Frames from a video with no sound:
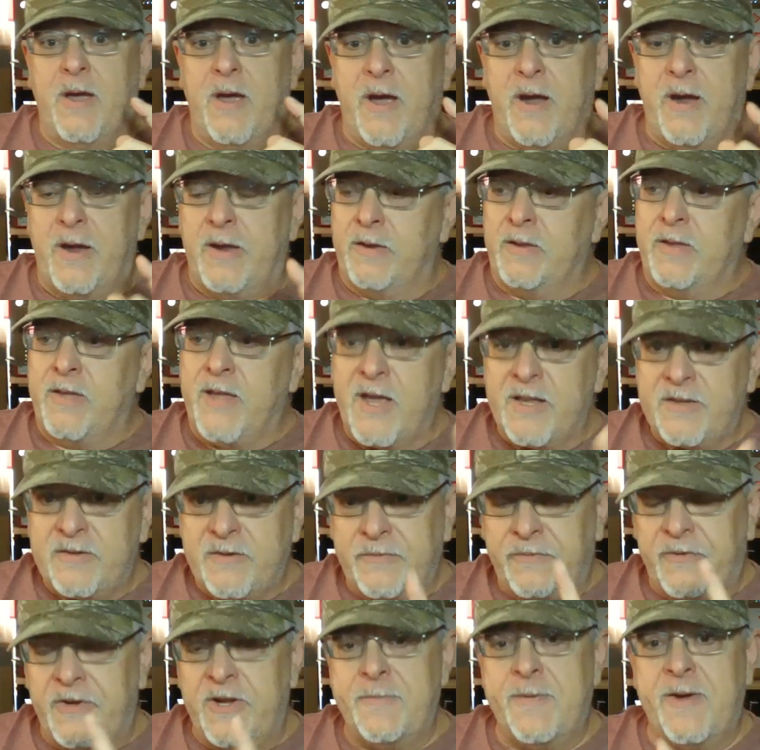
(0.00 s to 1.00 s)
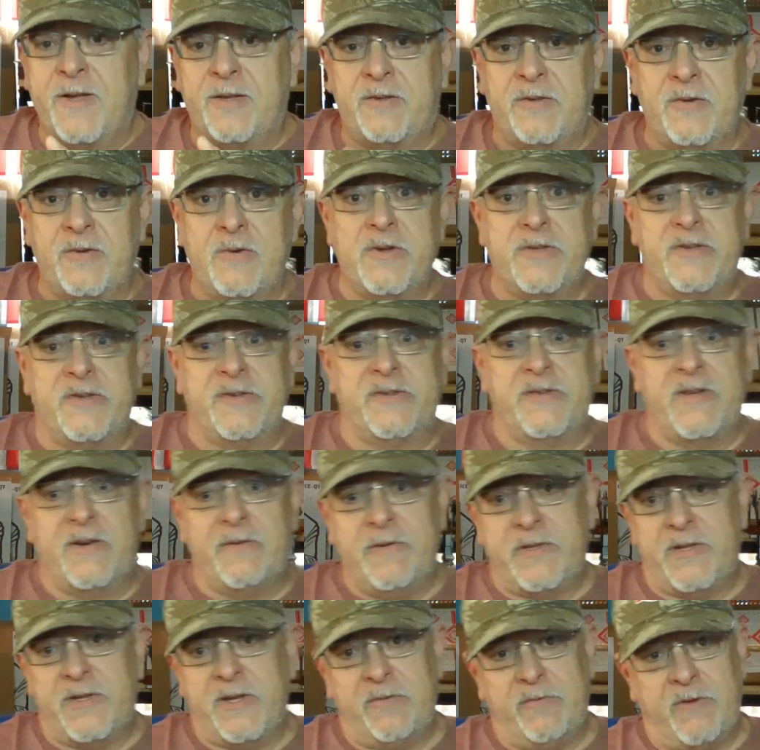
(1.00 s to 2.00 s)
All right, Gadsden Freedom Outdoors is
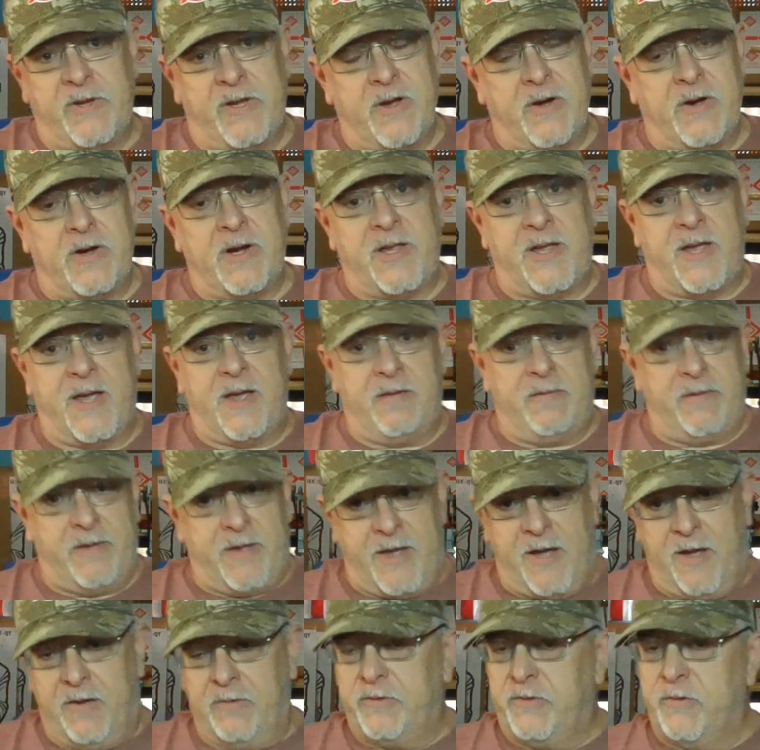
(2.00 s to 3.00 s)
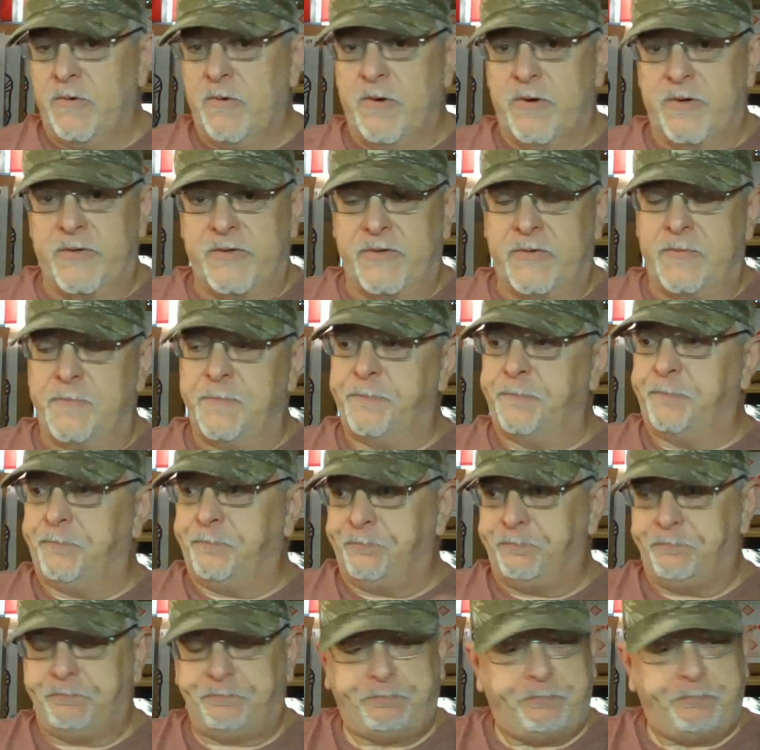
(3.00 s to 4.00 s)
everything regarding outdoors.
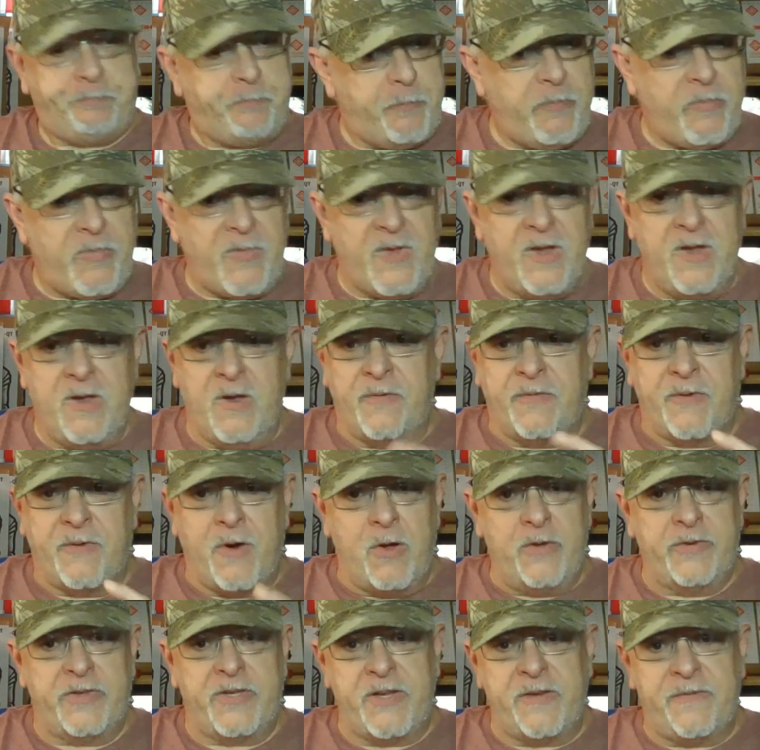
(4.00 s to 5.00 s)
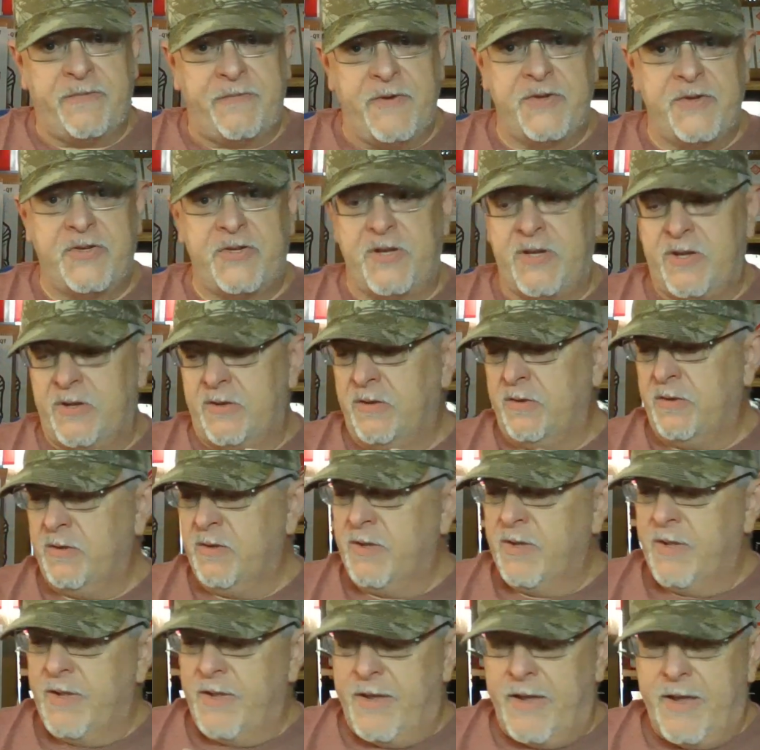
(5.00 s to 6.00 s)
You know, for hunting, fishing,
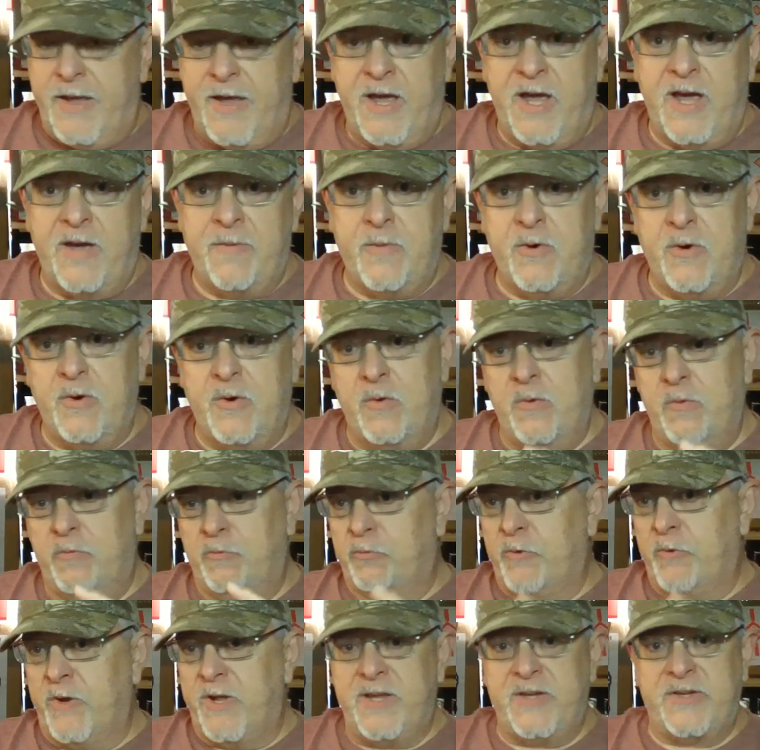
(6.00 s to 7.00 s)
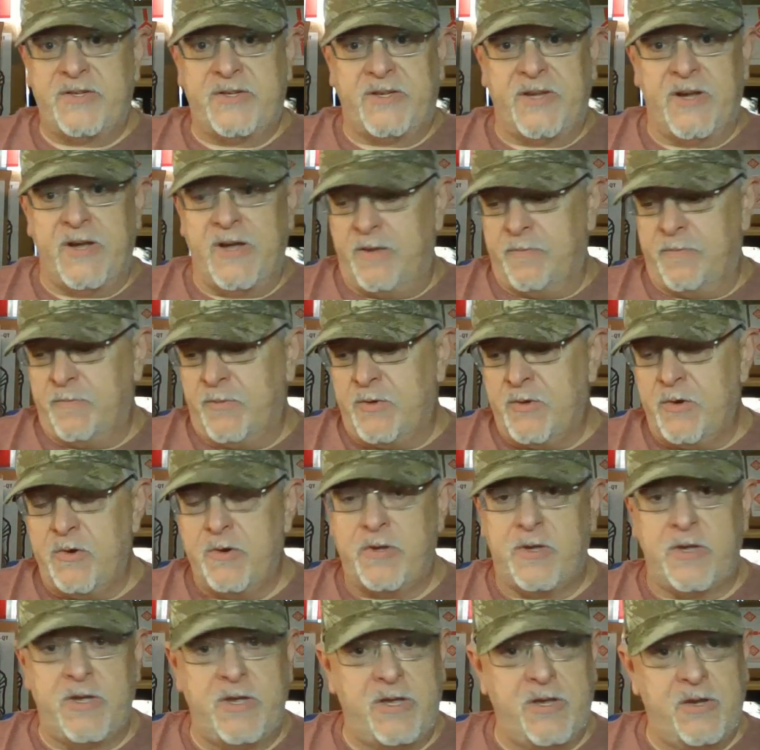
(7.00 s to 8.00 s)
ammo, range time,
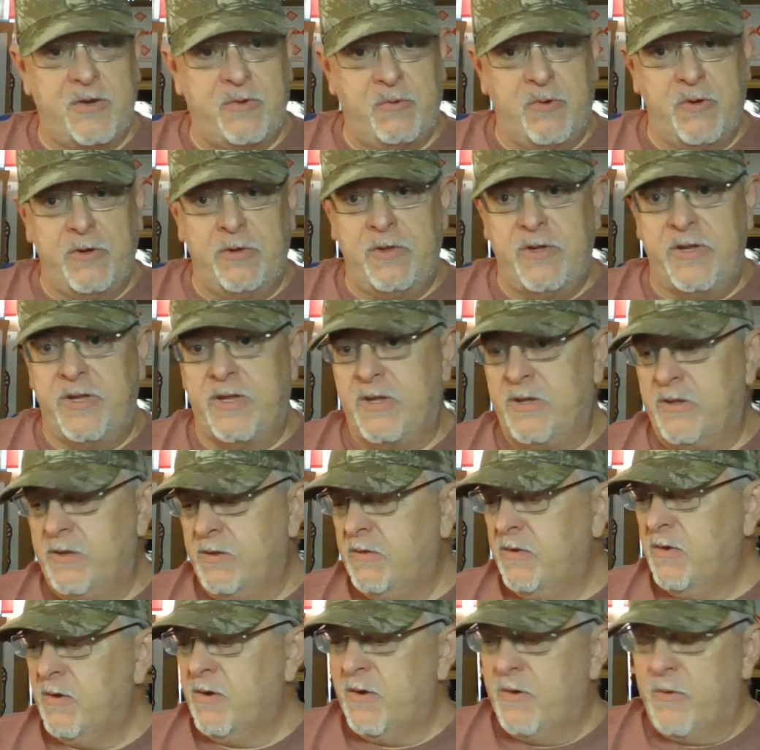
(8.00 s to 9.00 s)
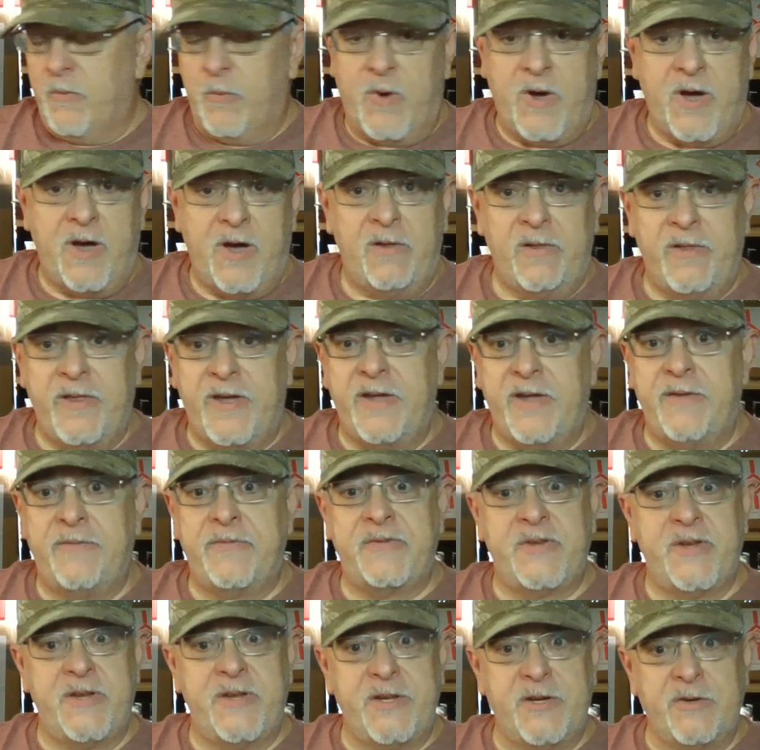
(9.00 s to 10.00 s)
cooking, grilling, wildlife,
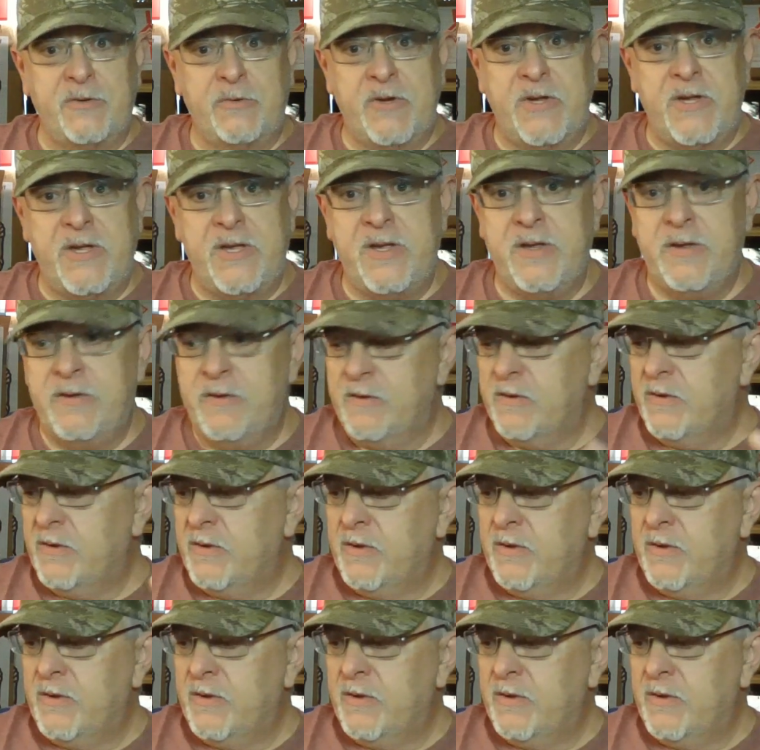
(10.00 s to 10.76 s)
scenery,